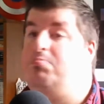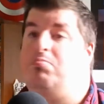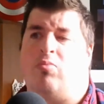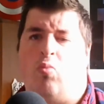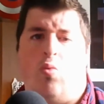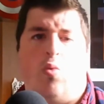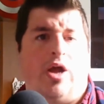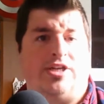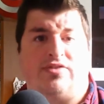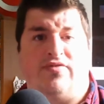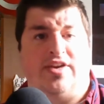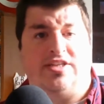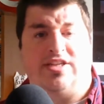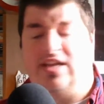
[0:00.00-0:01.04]
watched
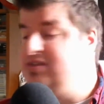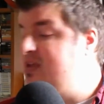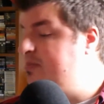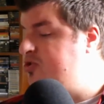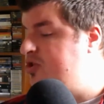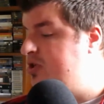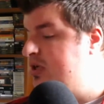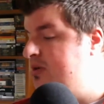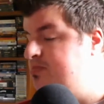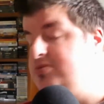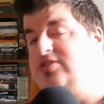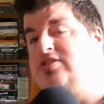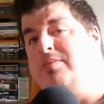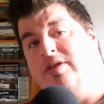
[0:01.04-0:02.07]
Veggie Tales. I'm sure
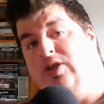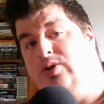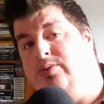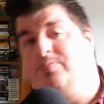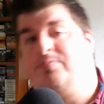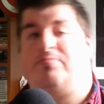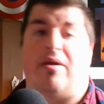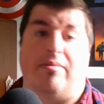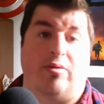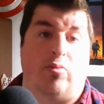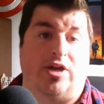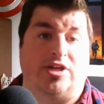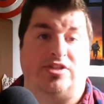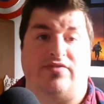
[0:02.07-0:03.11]
some of you probably
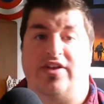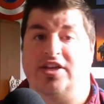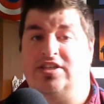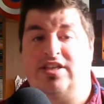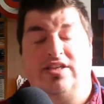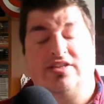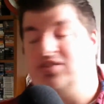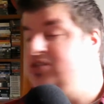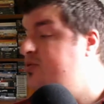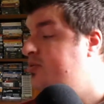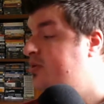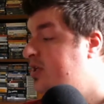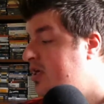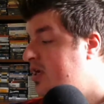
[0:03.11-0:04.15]
watched Veggie Tales too.
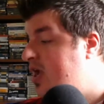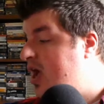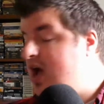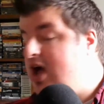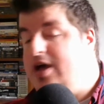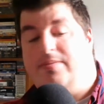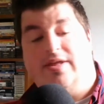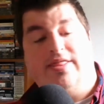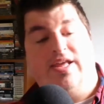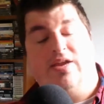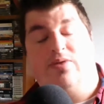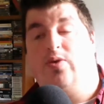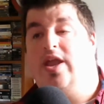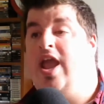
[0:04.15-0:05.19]
And
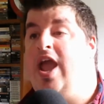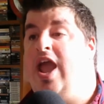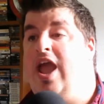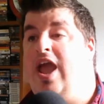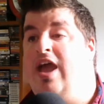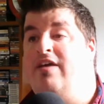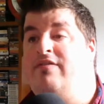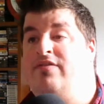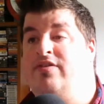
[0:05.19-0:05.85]
then we have